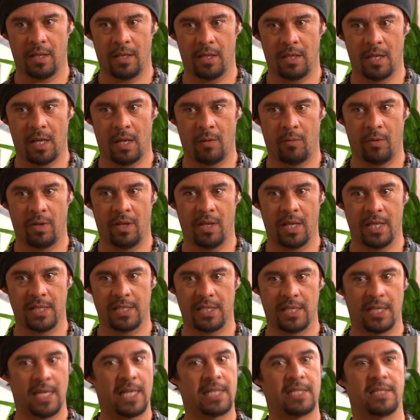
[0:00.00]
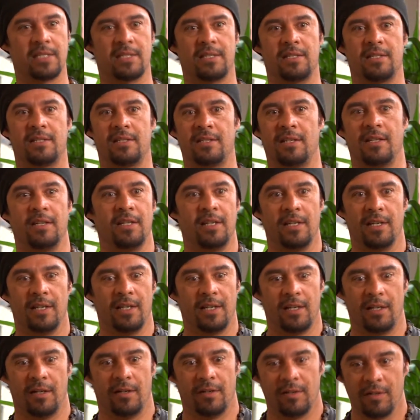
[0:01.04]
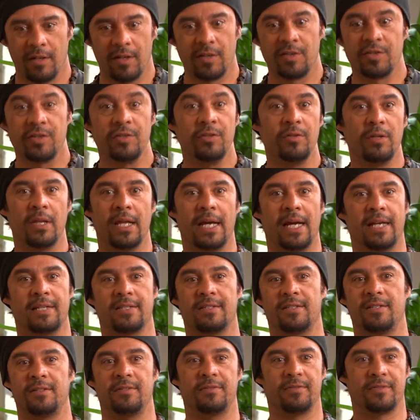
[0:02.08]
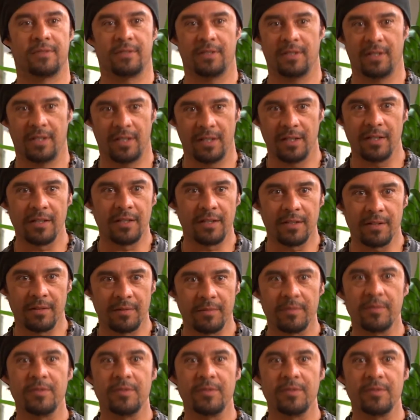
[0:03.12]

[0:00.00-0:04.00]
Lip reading: They realize that that's, a shoe lasts you for a year or